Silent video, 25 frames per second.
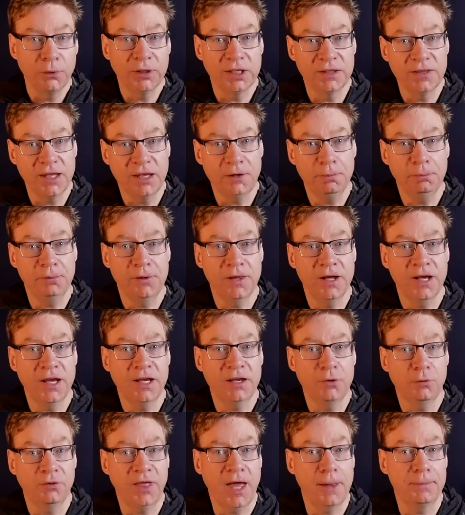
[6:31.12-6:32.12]
We can then
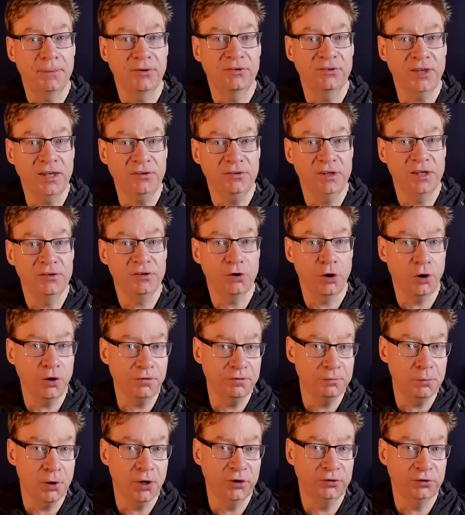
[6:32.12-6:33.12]
apply that percentage
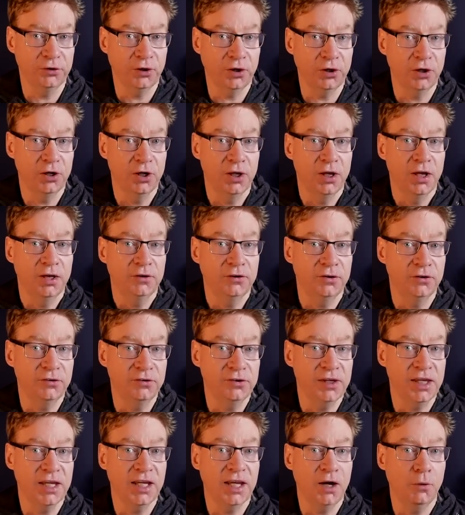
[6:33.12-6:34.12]
of margin to
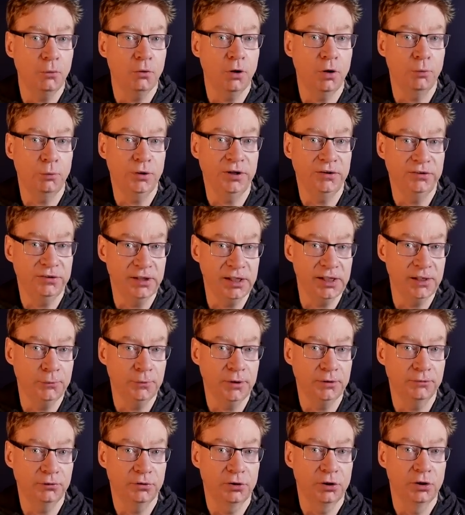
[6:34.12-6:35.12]
see what we're dealing
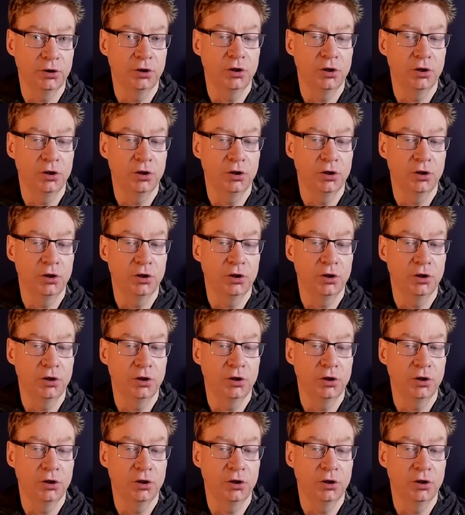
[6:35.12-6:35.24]
with.